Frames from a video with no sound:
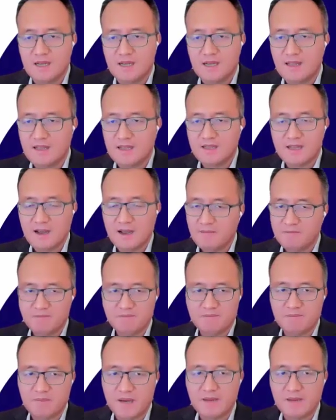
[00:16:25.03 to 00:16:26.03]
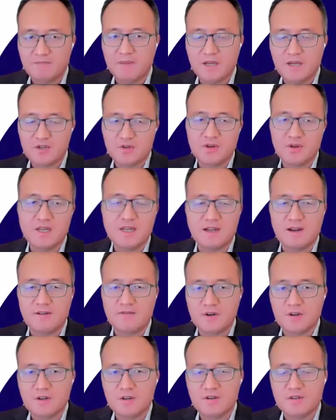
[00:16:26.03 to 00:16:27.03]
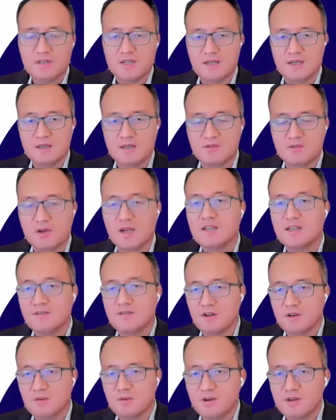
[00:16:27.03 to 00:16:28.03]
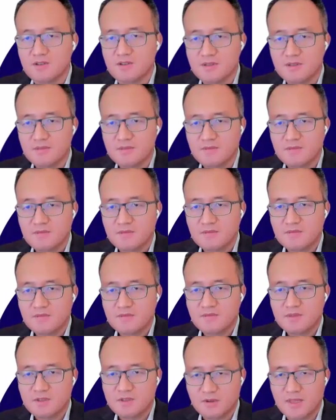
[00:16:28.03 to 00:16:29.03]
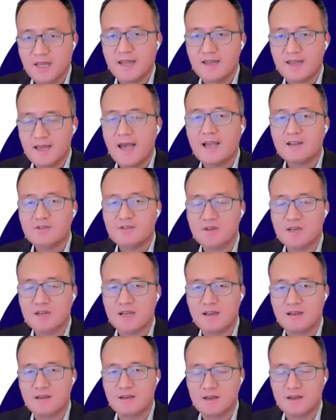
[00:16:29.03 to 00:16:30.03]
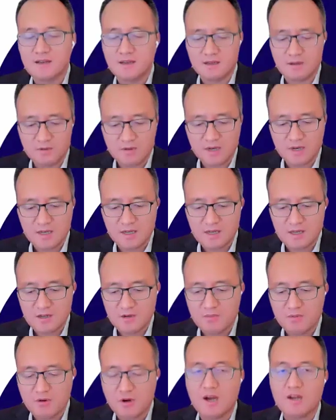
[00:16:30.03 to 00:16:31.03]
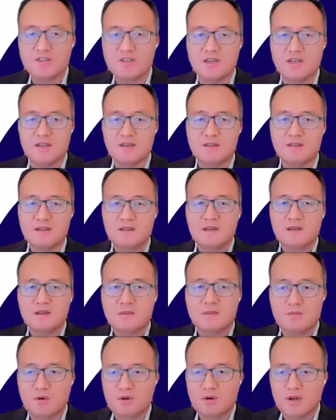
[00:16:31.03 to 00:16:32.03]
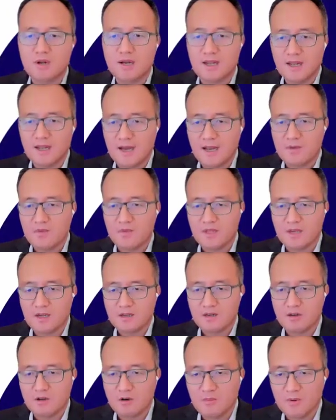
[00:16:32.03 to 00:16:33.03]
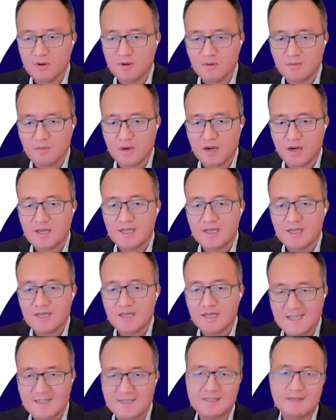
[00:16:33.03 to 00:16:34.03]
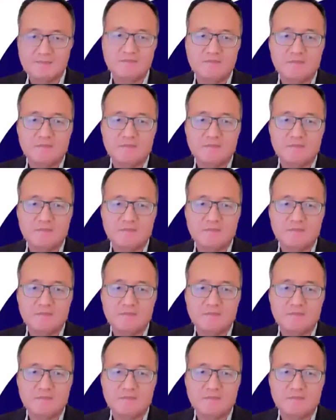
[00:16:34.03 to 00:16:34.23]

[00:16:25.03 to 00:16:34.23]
And they are, by training, they are very good drug developers. So then they actually can create a new project more aligned with the global market needs.